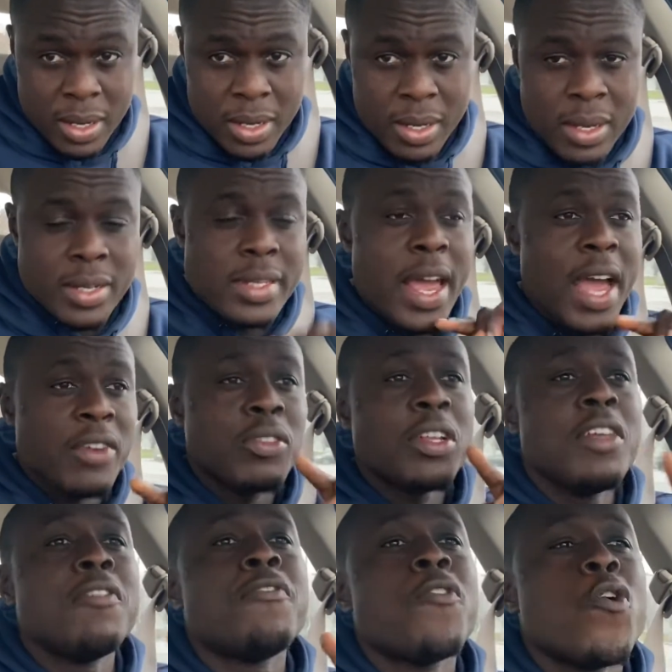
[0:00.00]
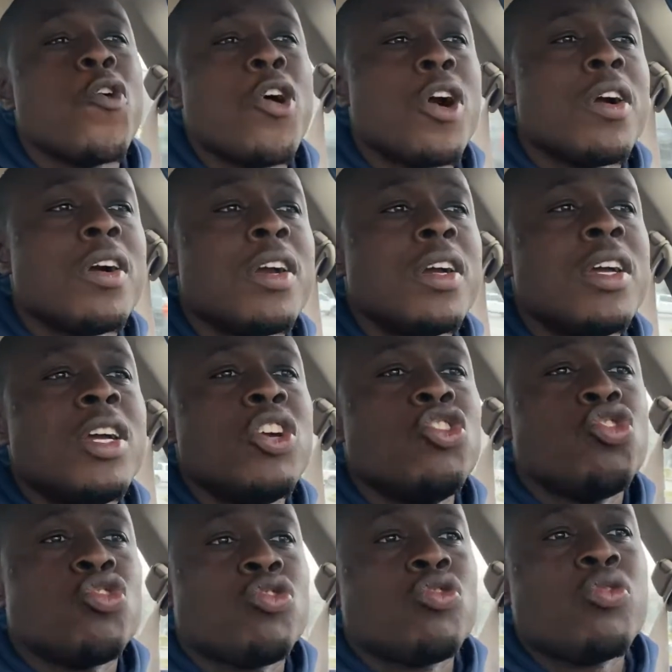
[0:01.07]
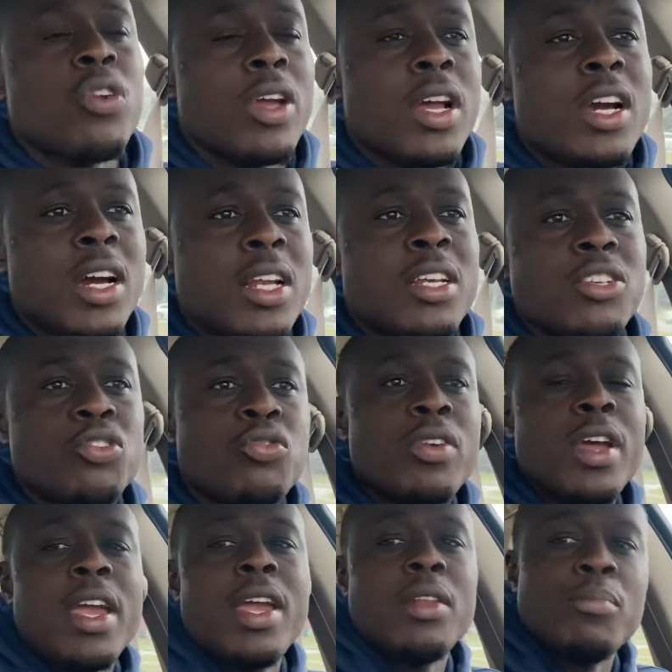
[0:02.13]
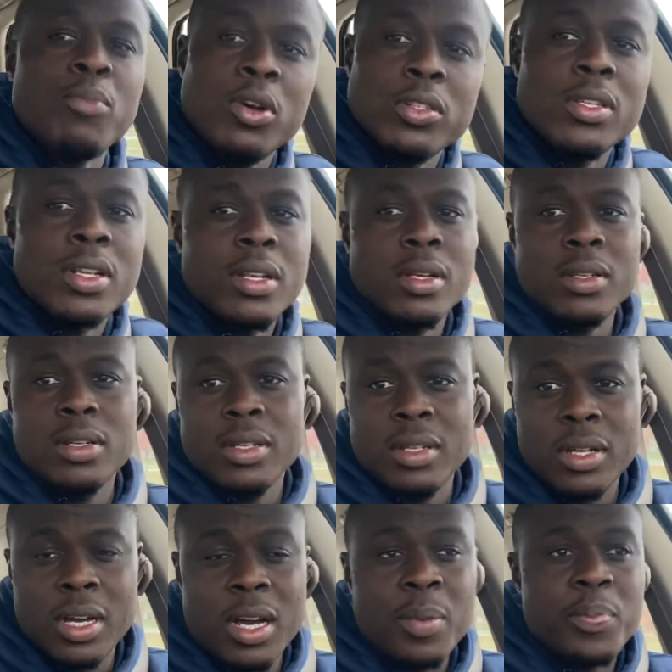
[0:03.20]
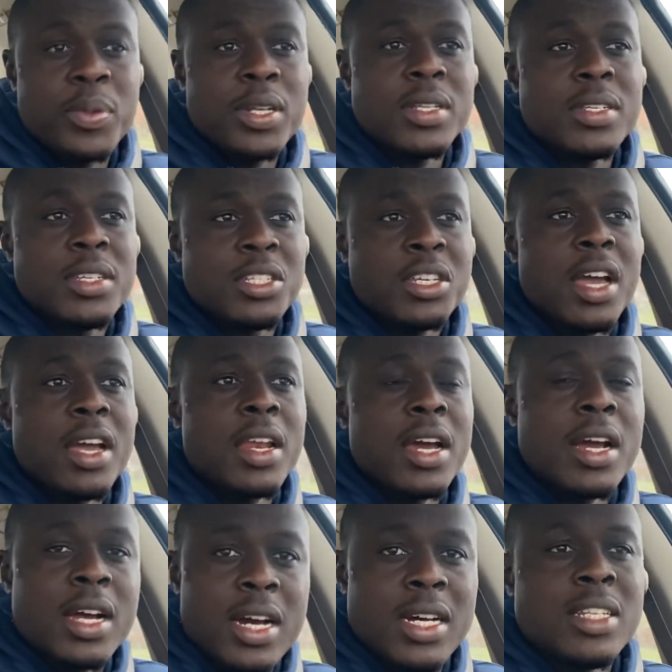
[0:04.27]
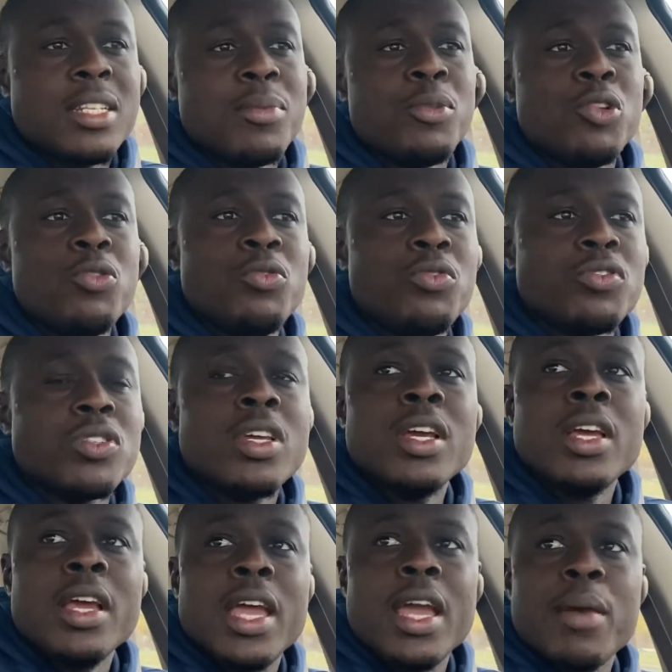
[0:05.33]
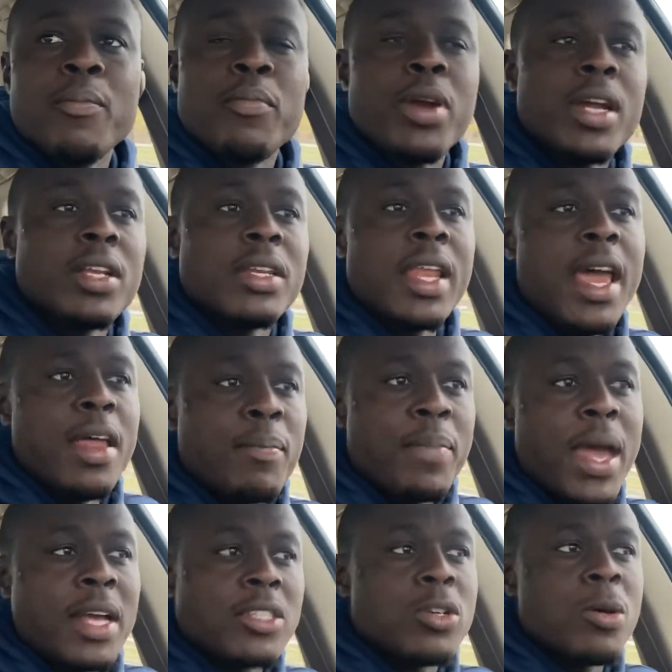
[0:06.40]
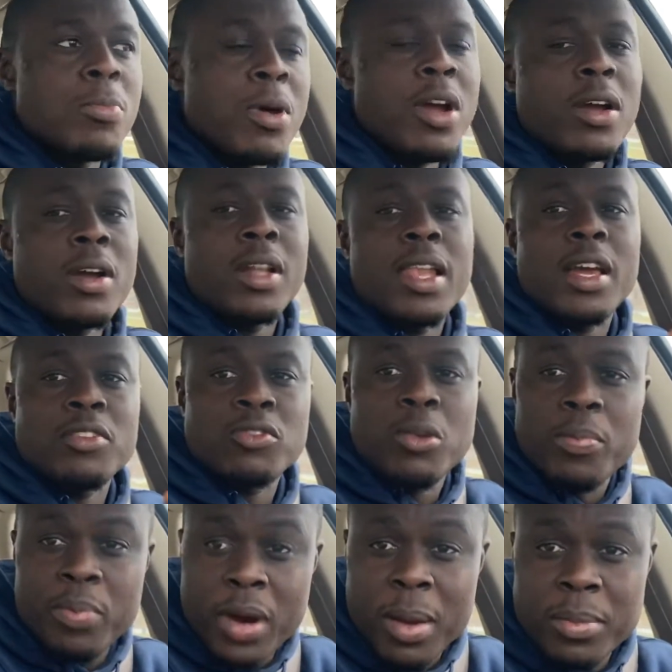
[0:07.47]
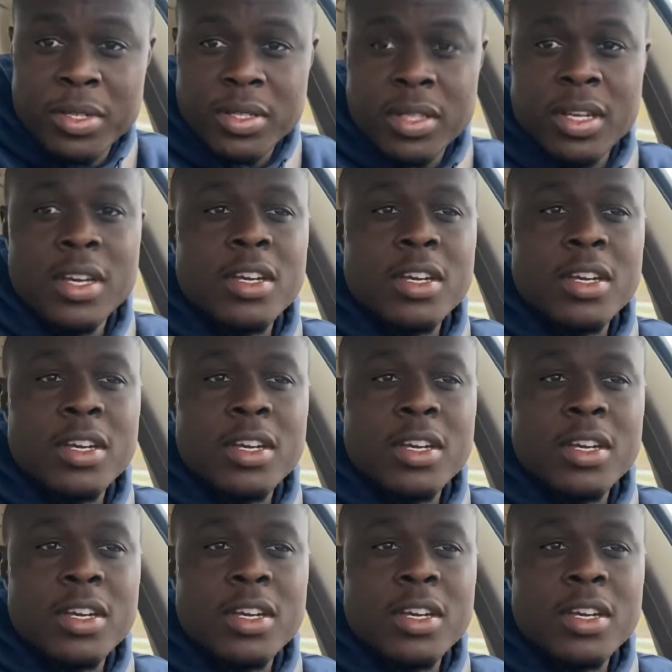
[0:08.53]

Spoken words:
it's actually for cut and trade. Most of the companies in China, cut them loose and bring that back to America like Trump promised.